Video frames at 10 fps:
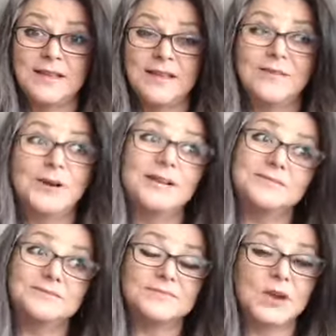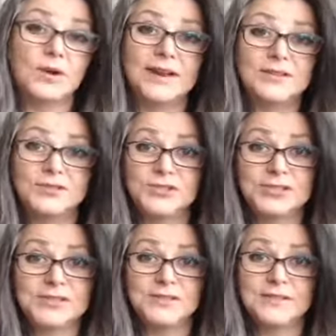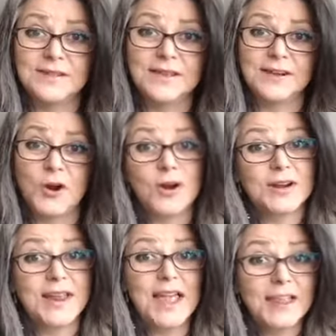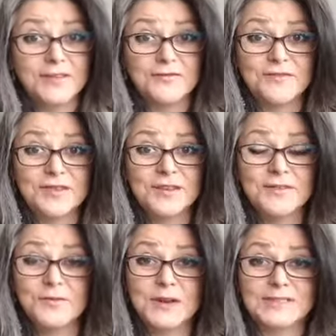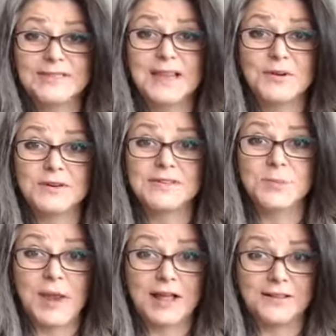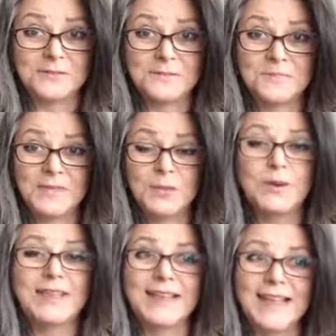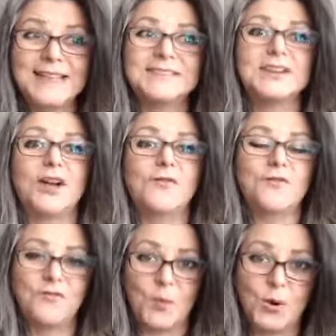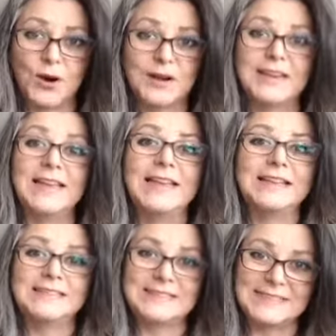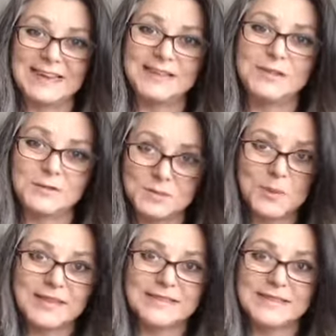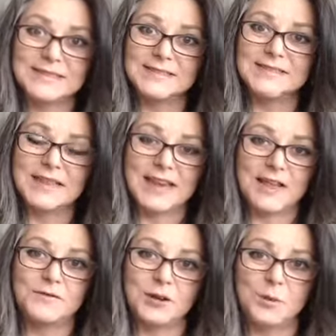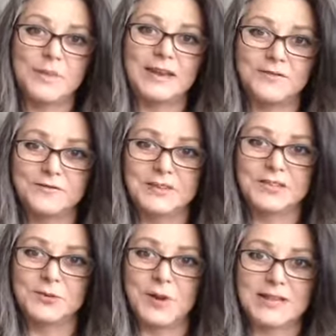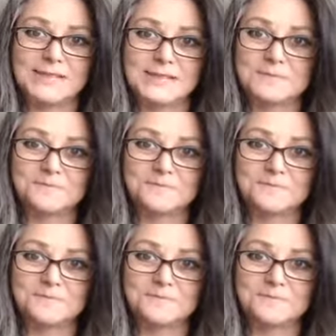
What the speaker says: well, our energy and our life runs out as well. We can't afford to stay in those places that have no benefit to us.